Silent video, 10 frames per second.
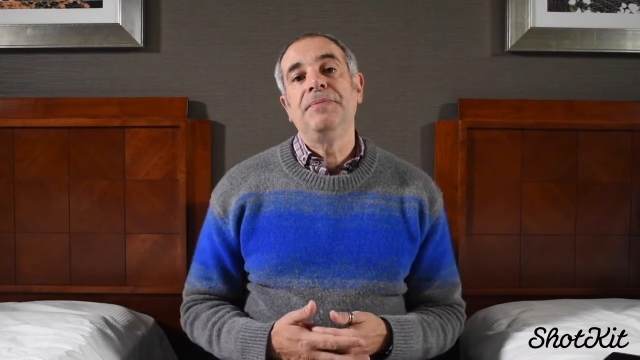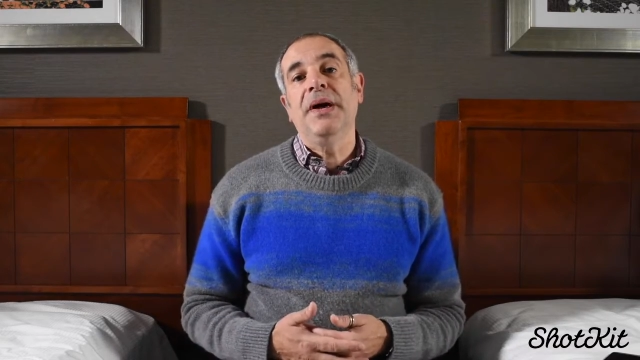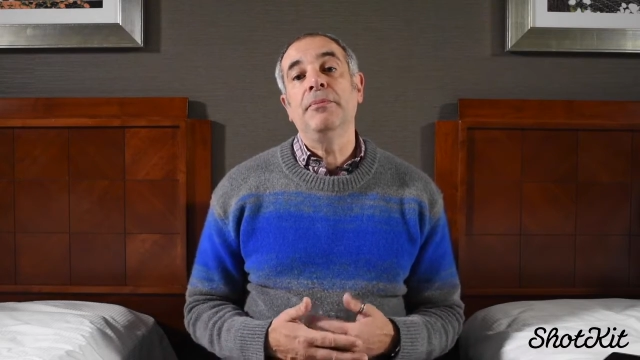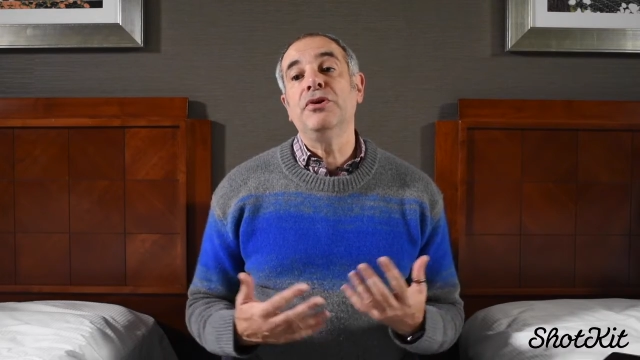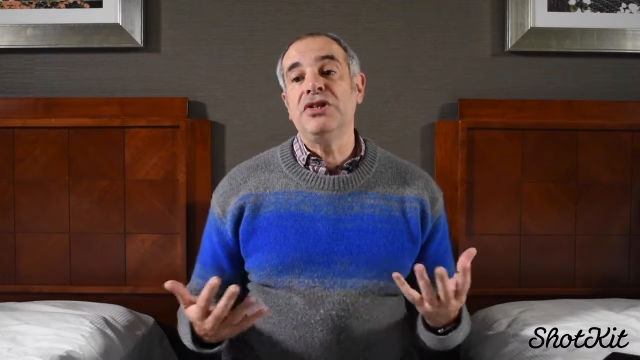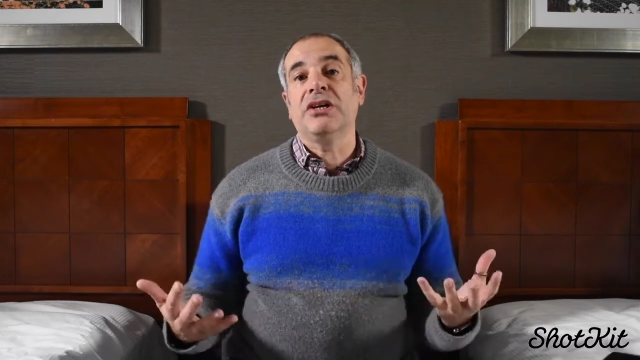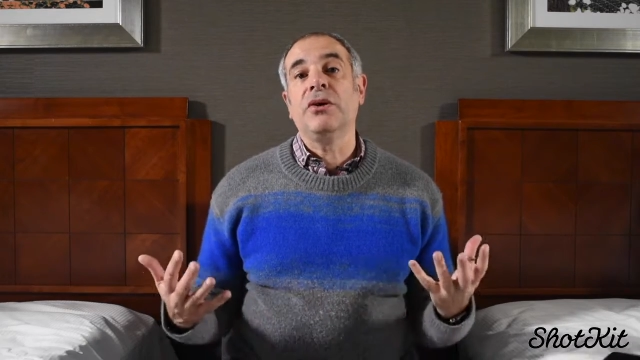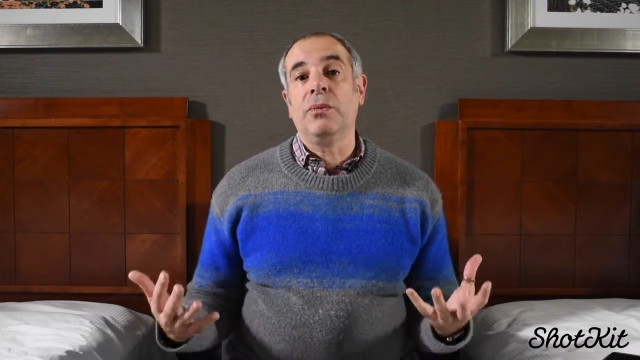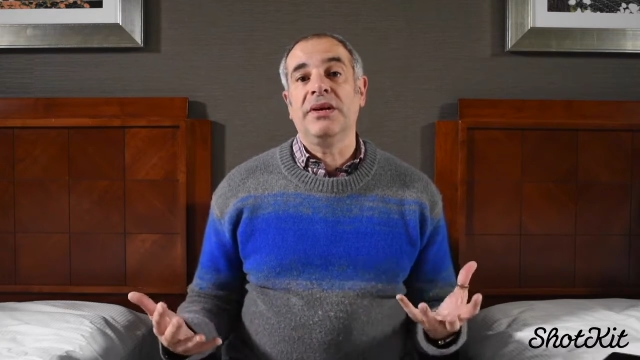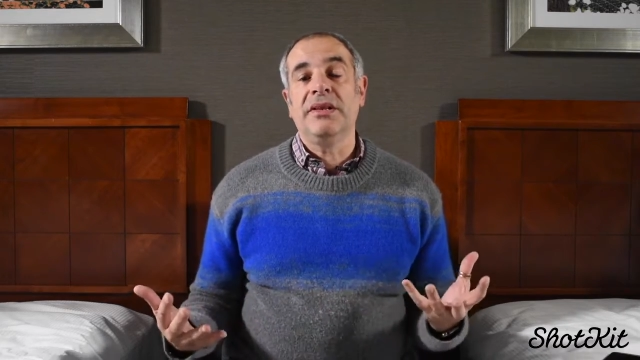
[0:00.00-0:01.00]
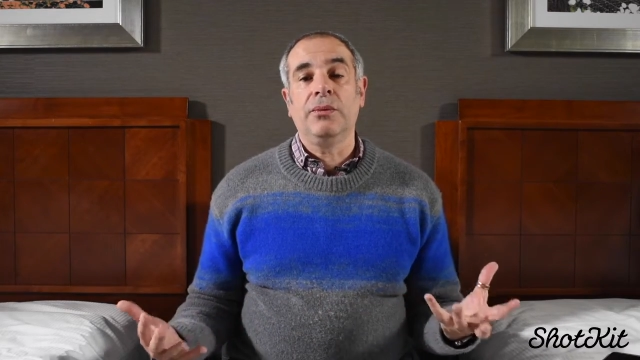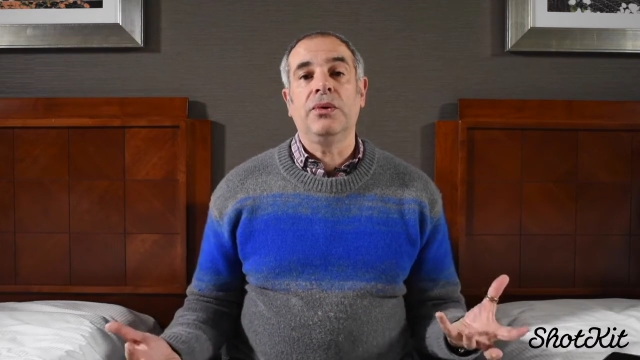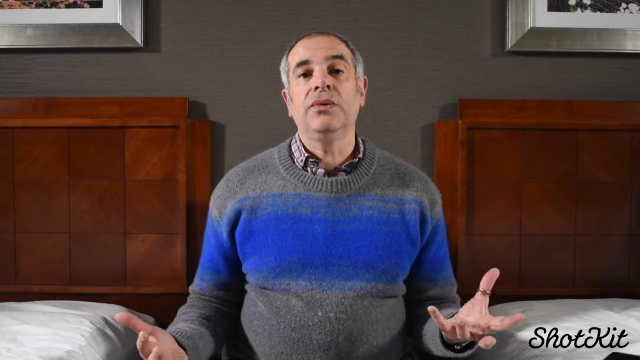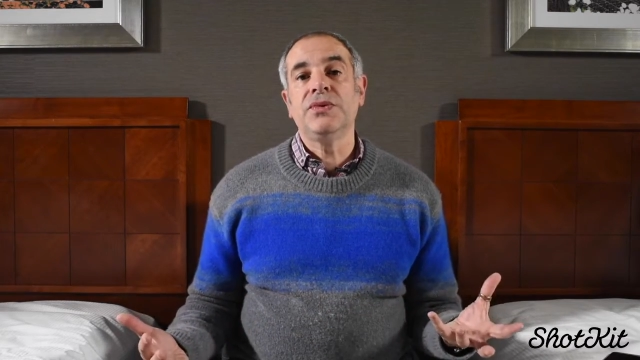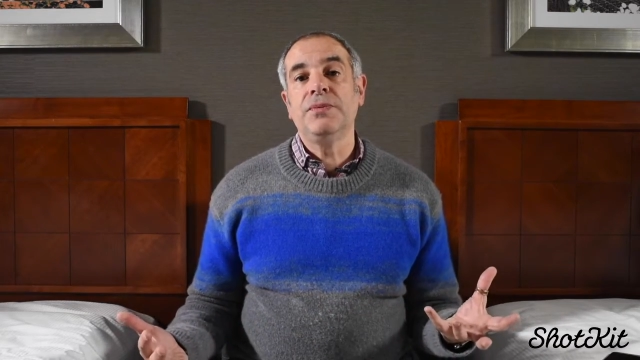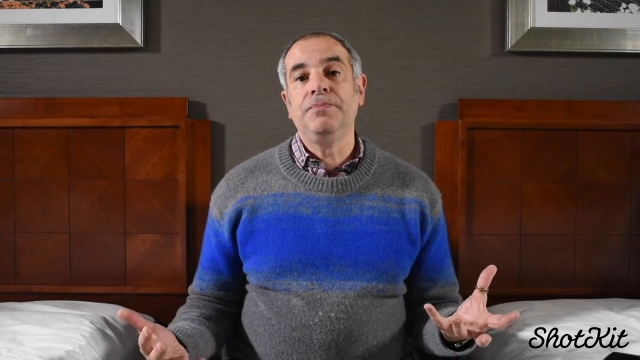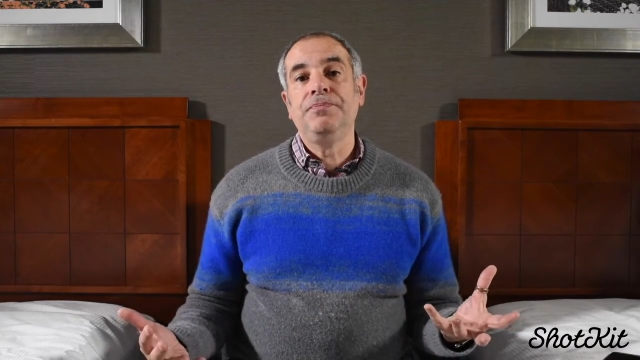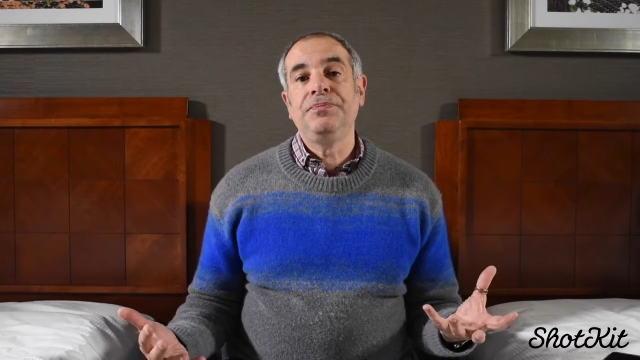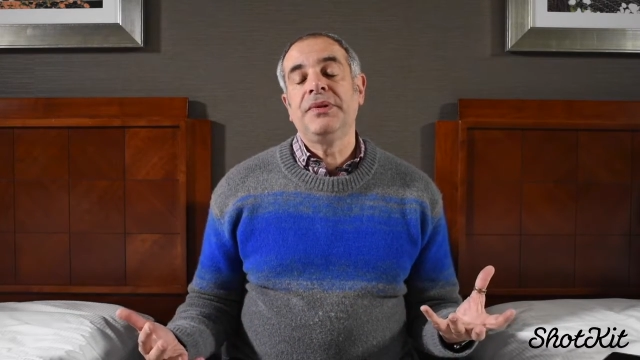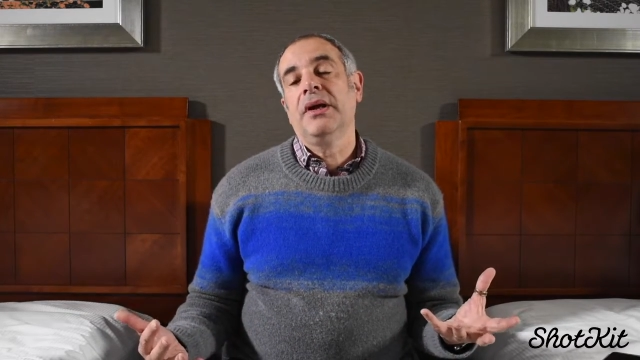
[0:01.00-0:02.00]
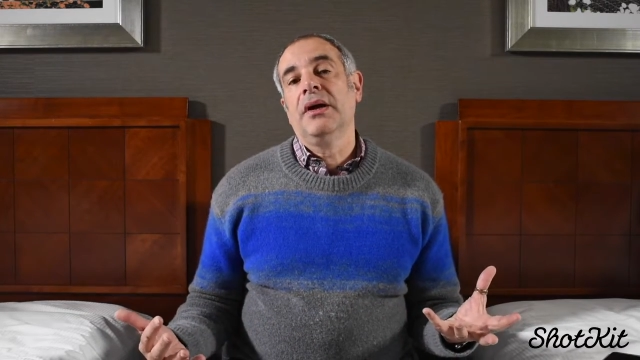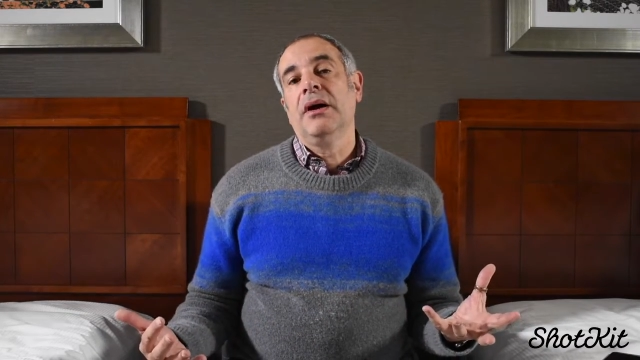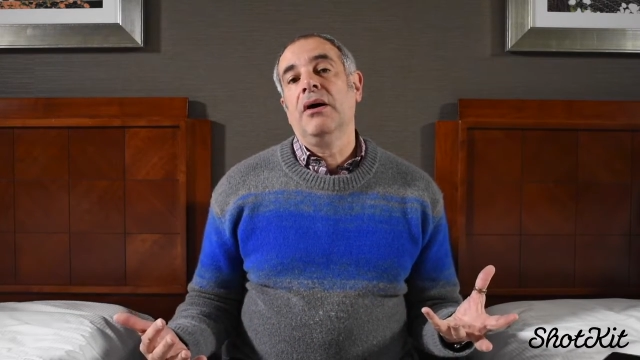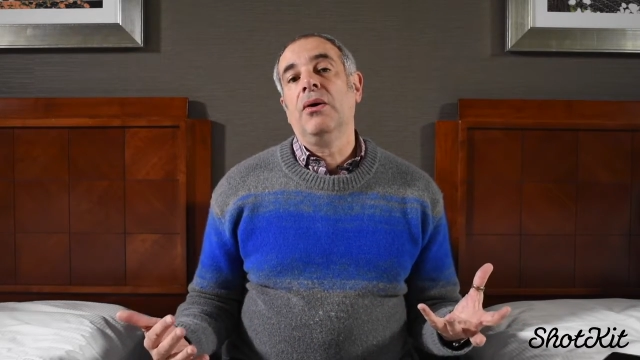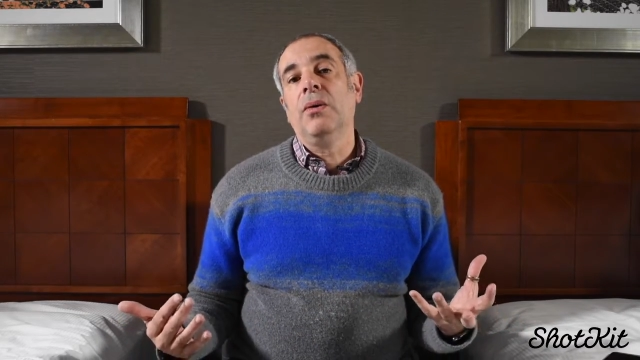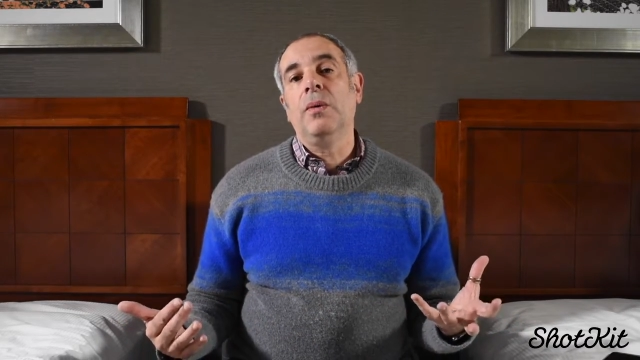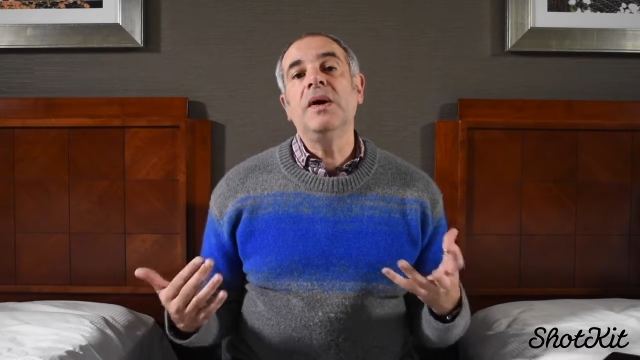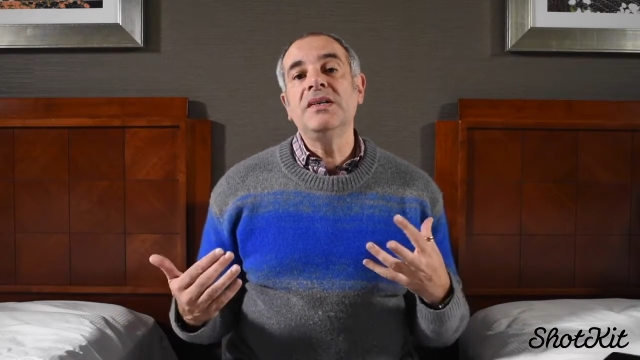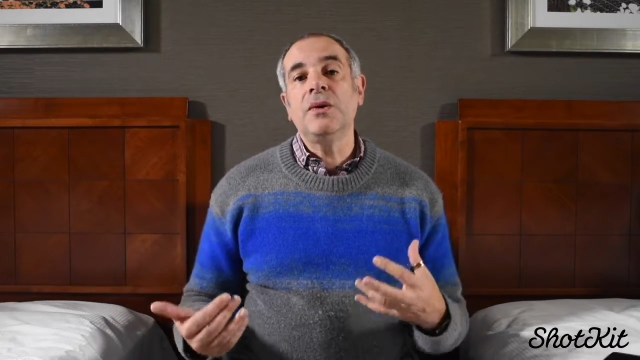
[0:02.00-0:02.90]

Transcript: and project on one of their walls. Always,